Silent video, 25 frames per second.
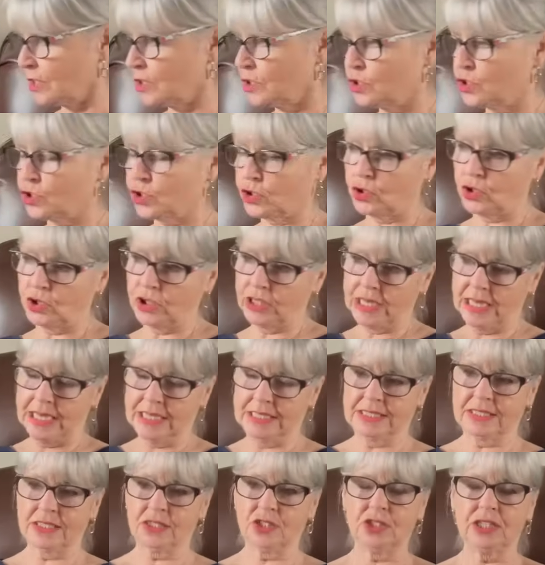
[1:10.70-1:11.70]
So
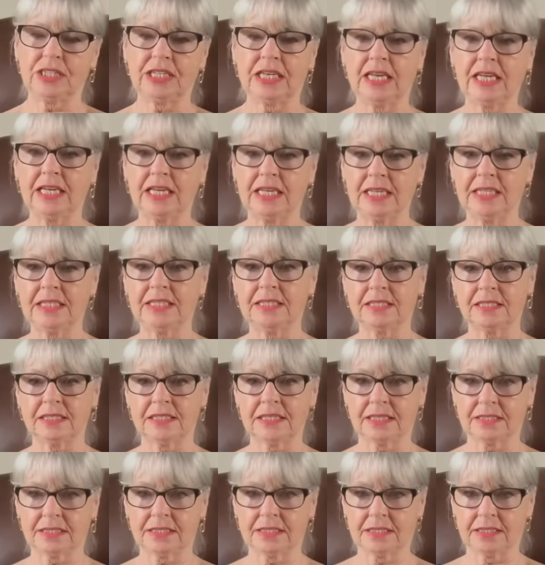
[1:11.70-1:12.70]
yes, today is
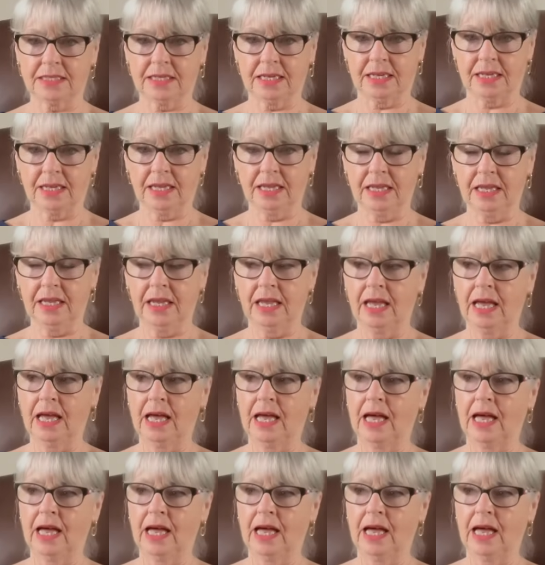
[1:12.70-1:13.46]
Saturday,